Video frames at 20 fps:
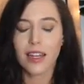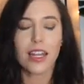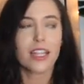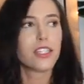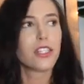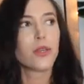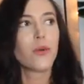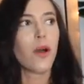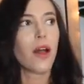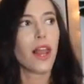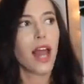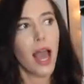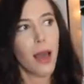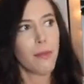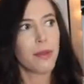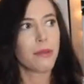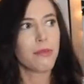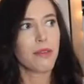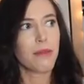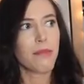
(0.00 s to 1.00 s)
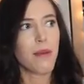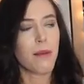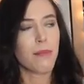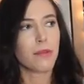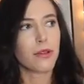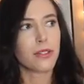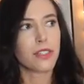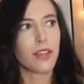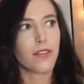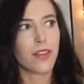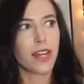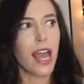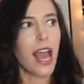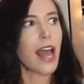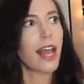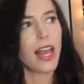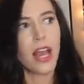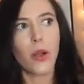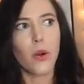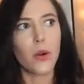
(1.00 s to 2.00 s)
Unless you all happen to be members of an
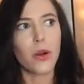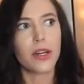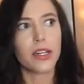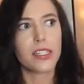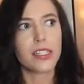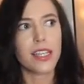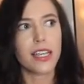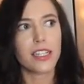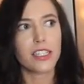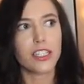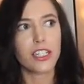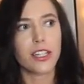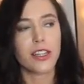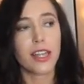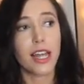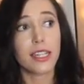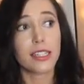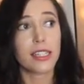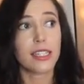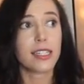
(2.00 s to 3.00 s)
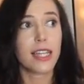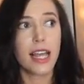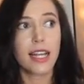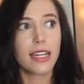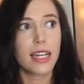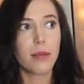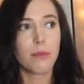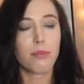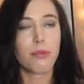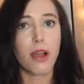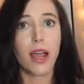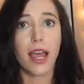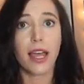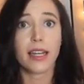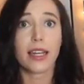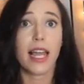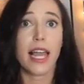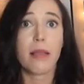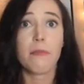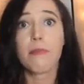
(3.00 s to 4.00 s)
ally organization that's attending
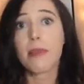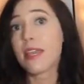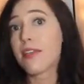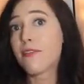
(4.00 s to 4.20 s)
Pride, like